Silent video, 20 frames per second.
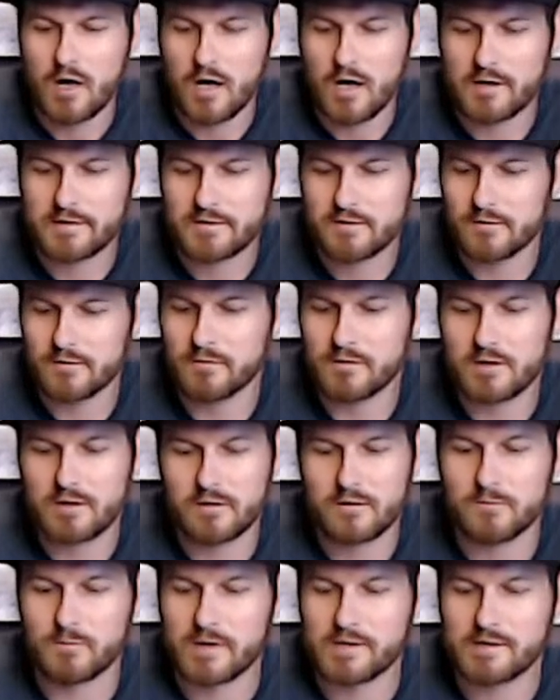Still really
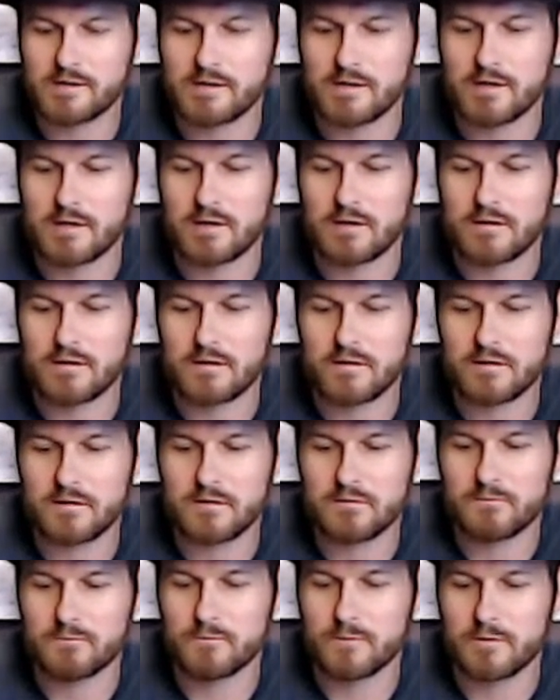good whiskey.
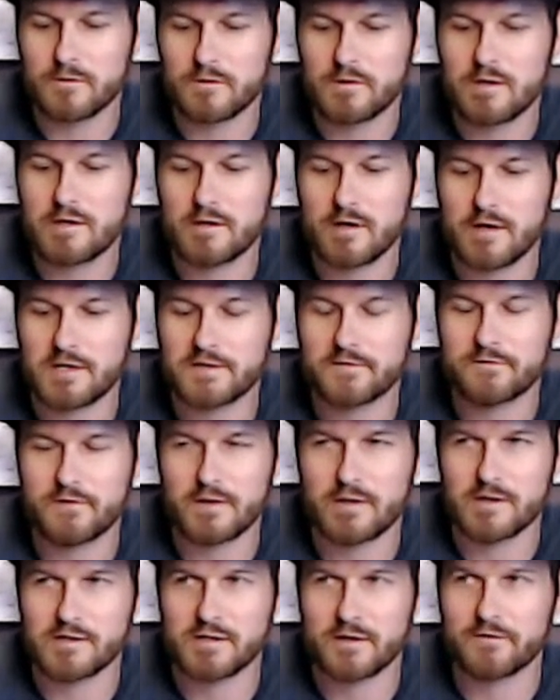Really nice
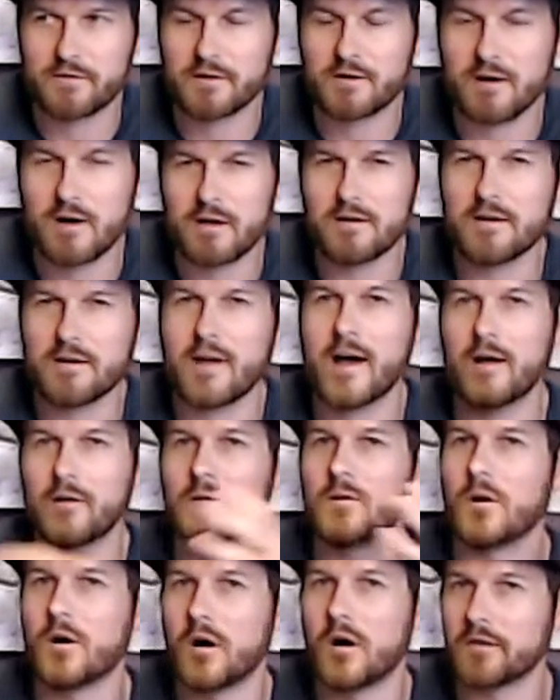finish. I've forgotten how
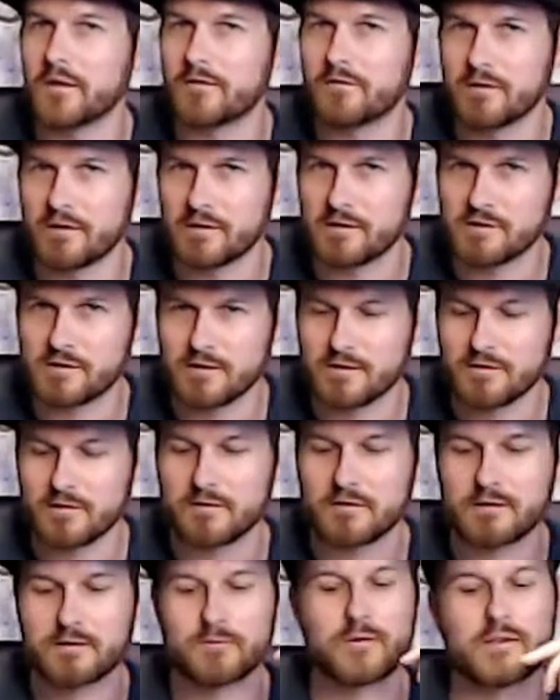long the finish is on
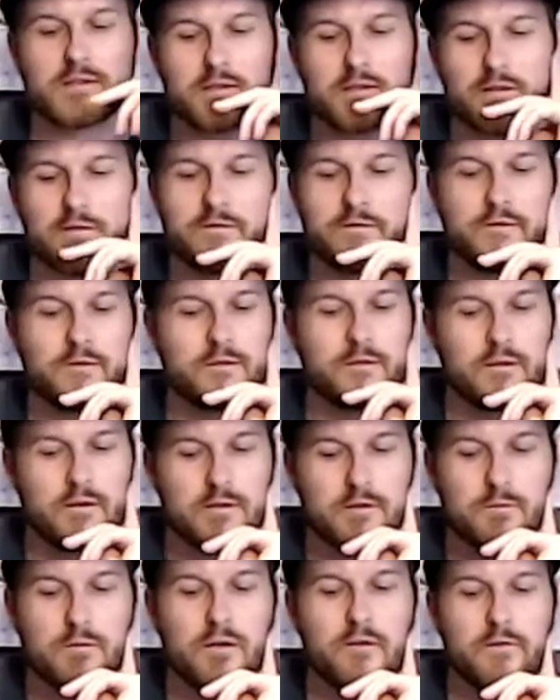this whiskey. For a
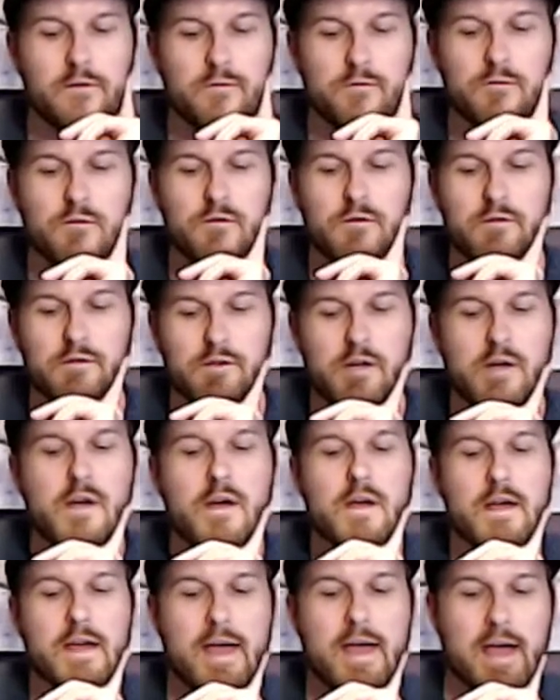12-year-old
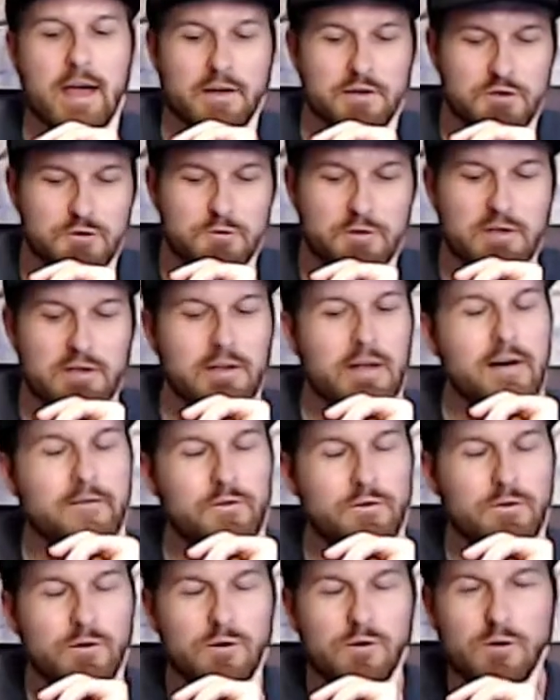
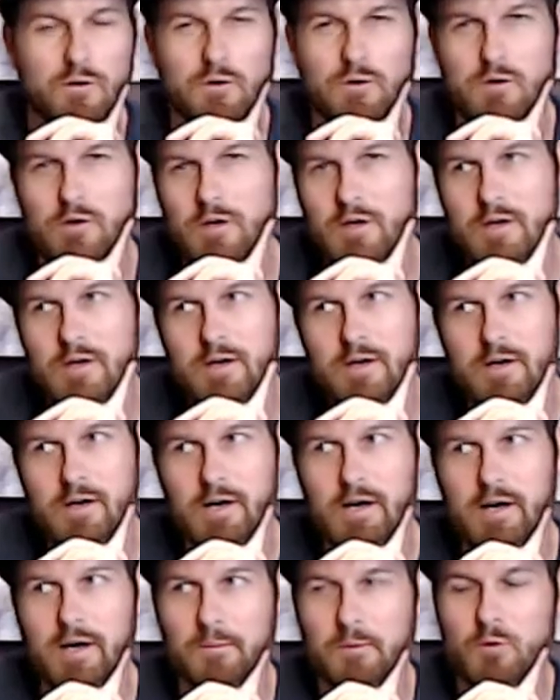entry-level
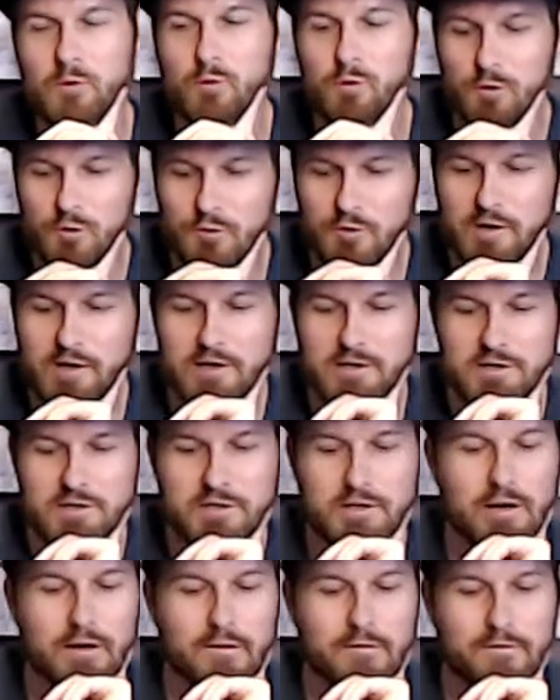core range
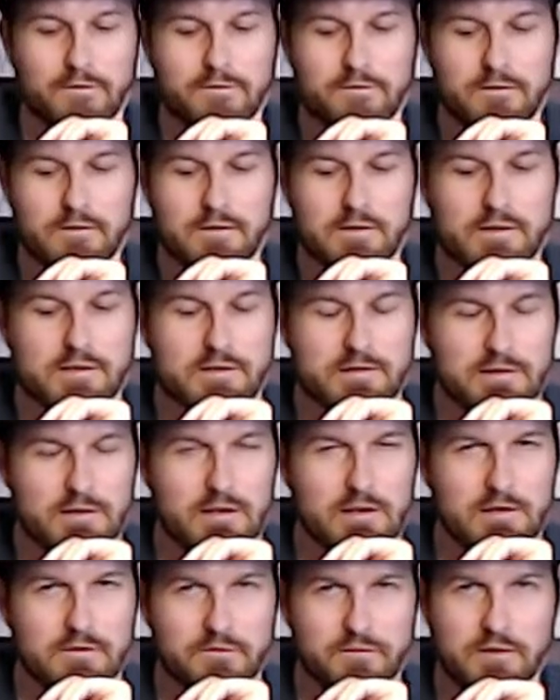stuff, this
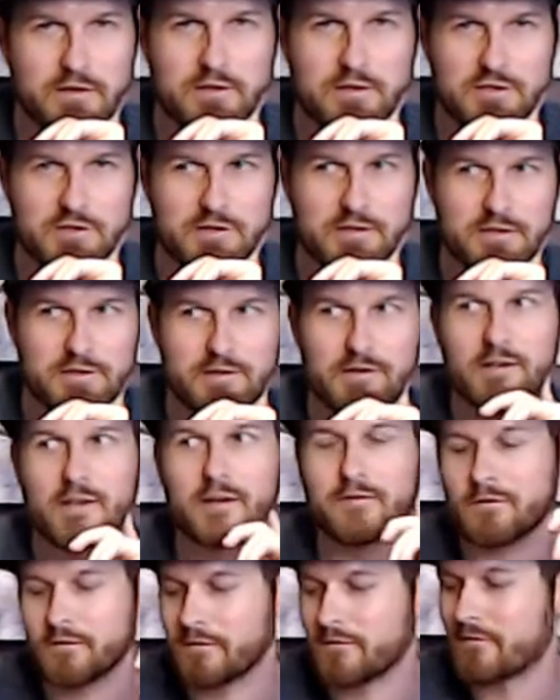thing finishes like
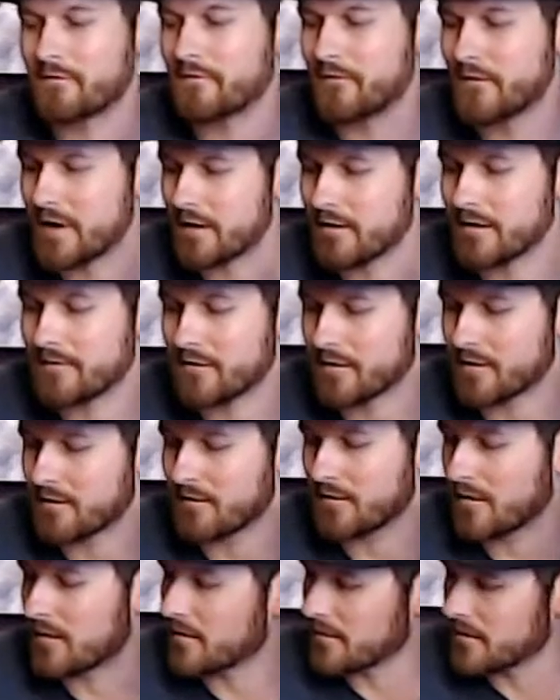for very, very
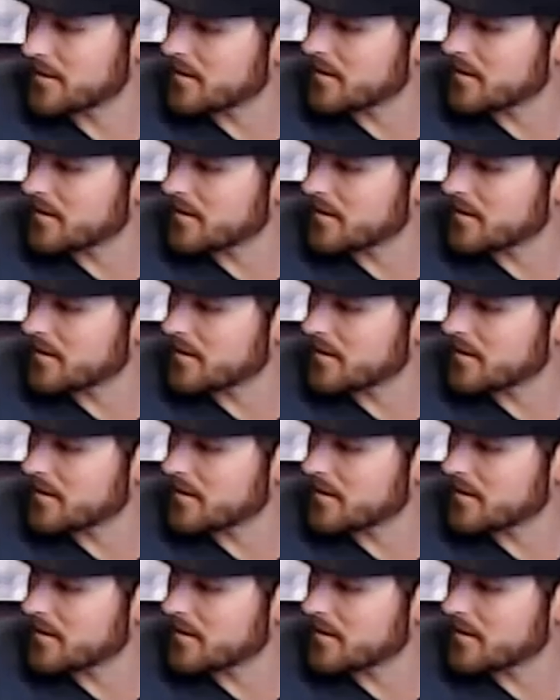long.